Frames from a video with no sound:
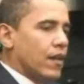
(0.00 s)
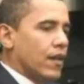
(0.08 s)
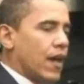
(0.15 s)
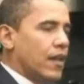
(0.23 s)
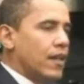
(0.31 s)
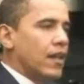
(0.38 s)

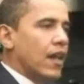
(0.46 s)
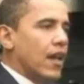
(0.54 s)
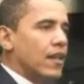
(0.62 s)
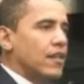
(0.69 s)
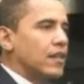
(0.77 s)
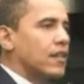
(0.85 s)
I
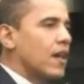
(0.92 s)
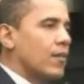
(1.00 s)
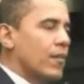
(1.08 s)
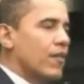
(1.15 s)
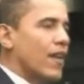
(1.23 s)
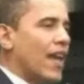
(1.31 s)
didn't
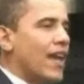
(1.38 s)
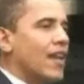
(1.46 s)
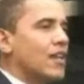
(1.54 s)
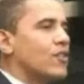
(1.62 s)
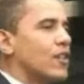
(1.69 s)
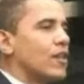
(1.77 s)
come of
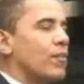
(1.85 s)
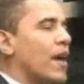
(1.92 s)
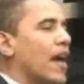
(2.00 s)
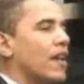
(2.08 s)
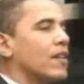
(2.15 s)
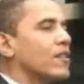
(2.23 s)
age in the
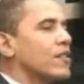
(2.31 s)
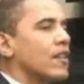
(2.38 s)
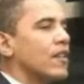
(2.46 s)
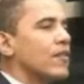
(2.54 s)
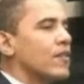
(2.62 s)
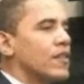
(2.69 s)
battles
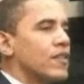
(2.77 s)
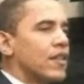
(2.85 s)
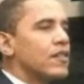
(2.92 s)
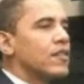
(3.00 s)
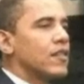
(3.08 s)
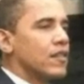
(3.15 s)
of the
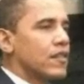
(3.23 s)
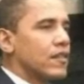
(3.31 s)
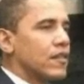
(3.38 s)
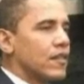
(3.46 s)
60s.